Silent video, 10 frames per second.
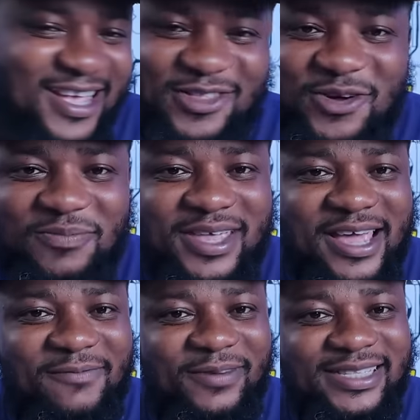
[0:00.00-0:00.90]
Don't be
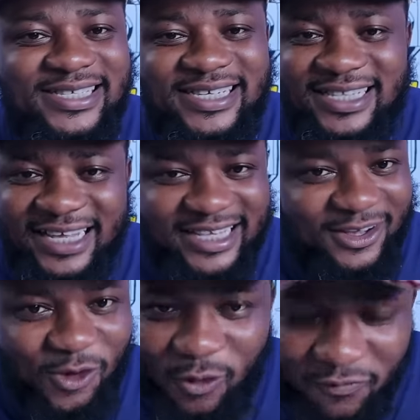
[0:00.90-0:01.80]
everything that they
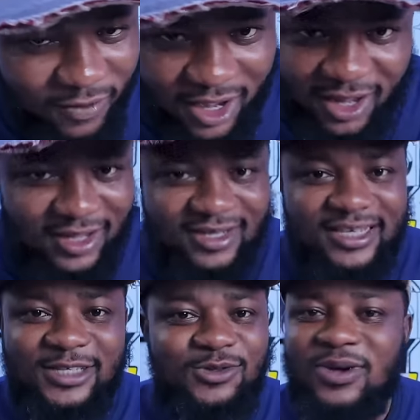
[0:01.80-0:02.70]
cover.
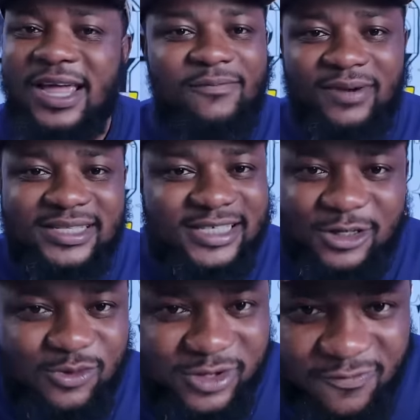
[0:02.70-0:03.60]
It's not
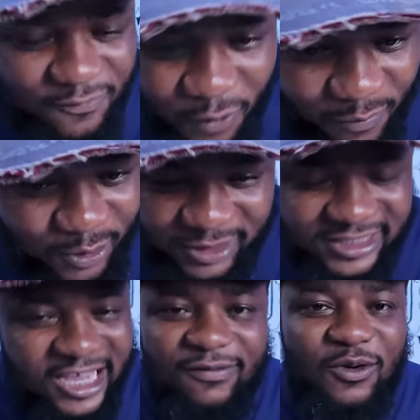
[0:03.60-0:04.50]
everything you involve
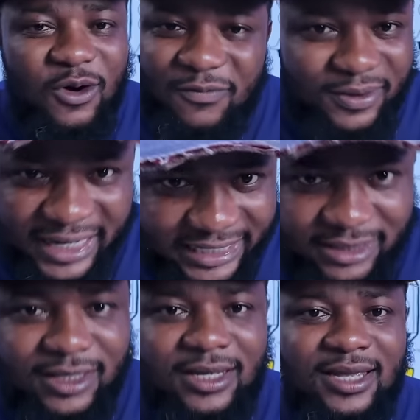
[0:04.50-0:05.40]
yourself covering.